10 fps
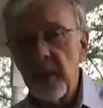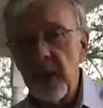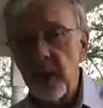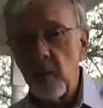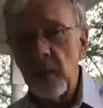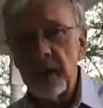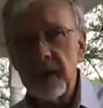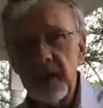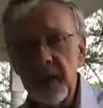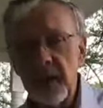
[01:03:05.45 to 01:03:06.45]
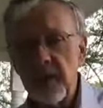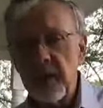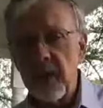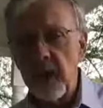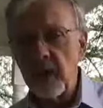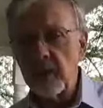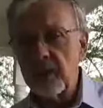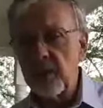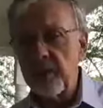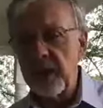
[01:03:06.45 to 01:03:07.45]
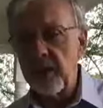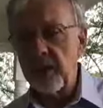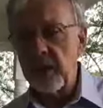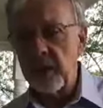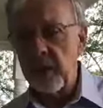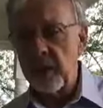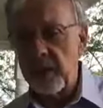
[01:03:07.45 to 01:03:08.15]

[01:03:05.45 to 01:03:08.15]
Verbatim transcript: And Wednesday evening, I'll also be doing another